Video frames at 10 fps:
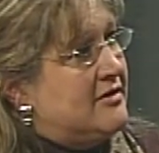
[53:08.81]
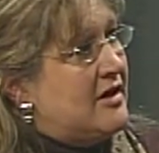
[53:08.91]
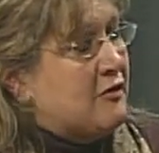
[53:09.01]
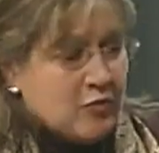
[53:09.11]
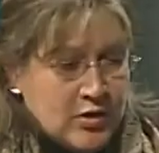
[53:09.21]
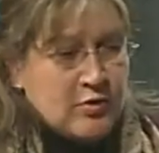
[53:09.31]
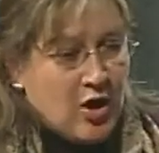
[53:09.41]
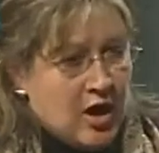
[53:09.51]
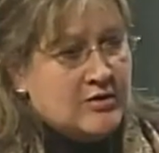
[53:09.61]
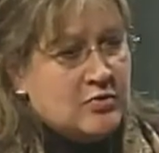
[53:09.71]
If we were
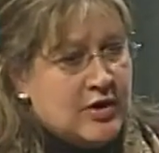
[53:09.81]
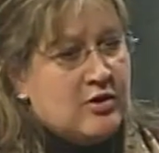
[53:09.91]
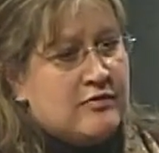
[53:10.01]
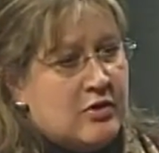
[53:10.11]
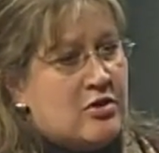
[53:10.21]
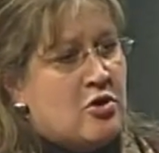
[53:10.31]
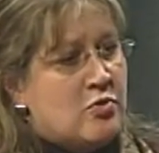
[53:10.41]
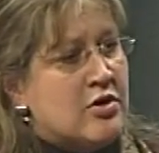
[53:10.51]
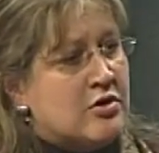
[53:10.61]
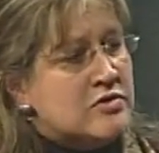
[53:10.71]
all aware of our
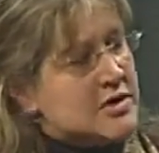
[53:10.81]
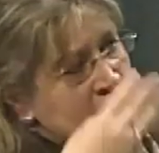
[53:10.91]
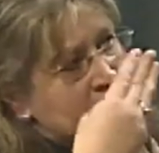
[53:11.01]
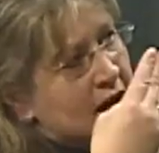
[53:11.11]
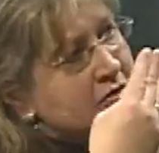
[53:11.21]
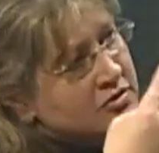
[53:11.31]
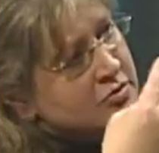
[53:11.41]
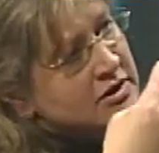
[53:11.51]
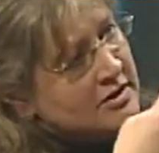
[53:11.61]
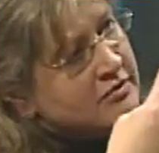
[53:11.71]
coworkers at that
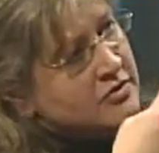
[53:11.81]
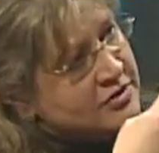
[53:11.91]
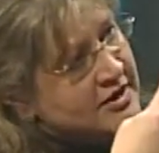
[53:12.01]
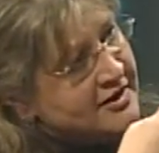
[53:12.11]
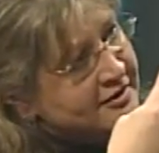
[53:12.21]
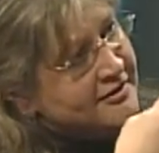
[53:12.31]
three-level thing,